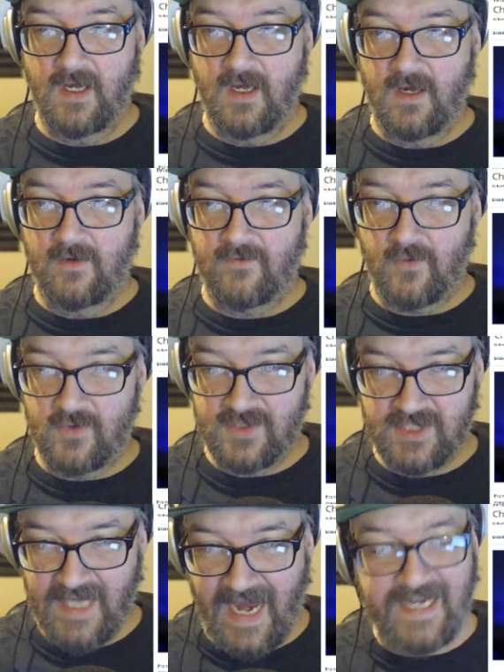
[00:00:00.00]
for
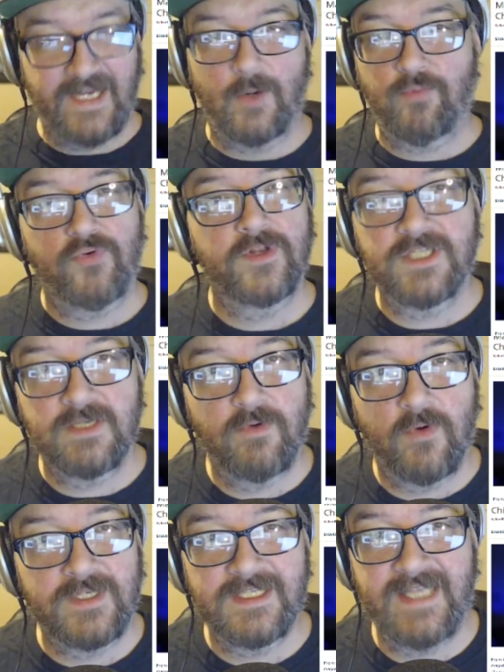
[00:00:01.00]
standing on principle
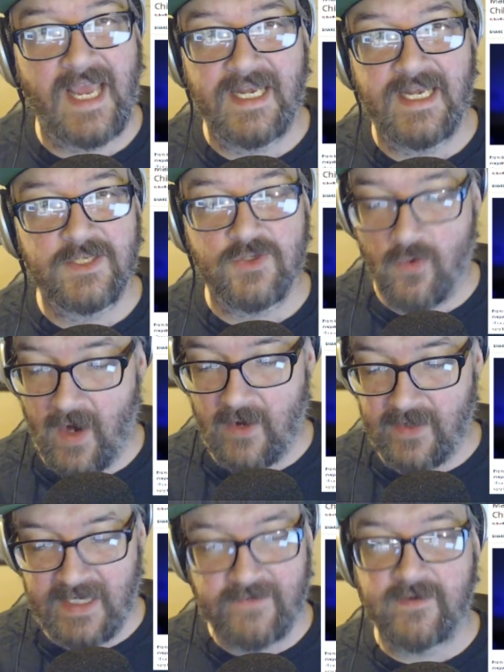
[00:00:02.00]
and standing his ground,
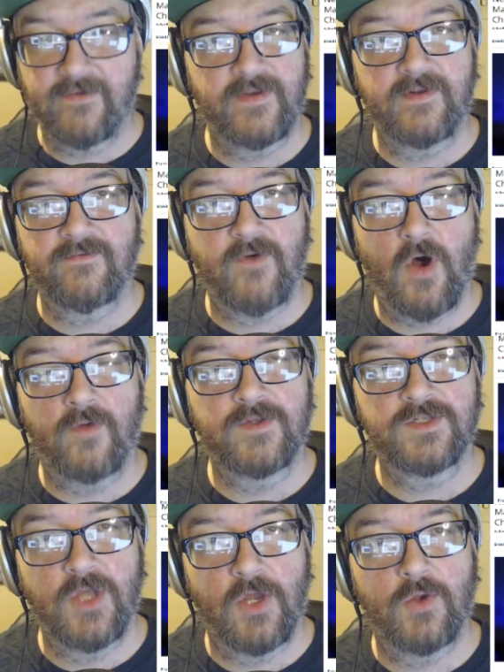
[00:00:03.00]
even if it involved his
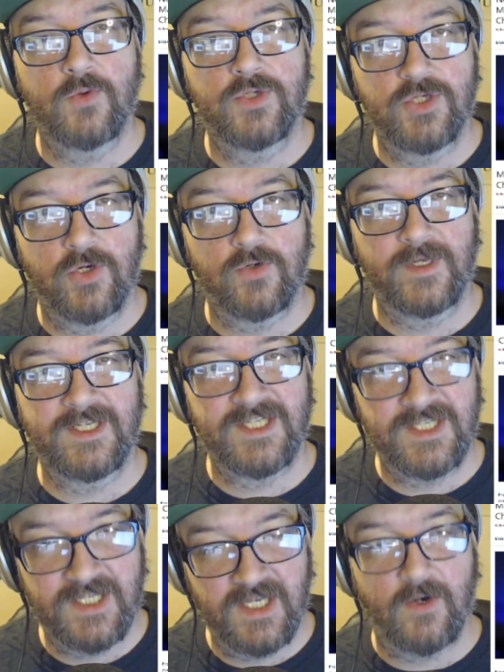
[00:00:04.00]
own children. He
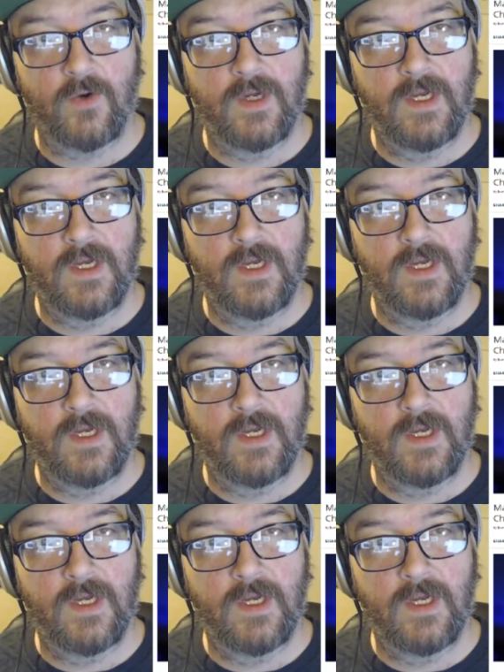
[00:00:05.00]
still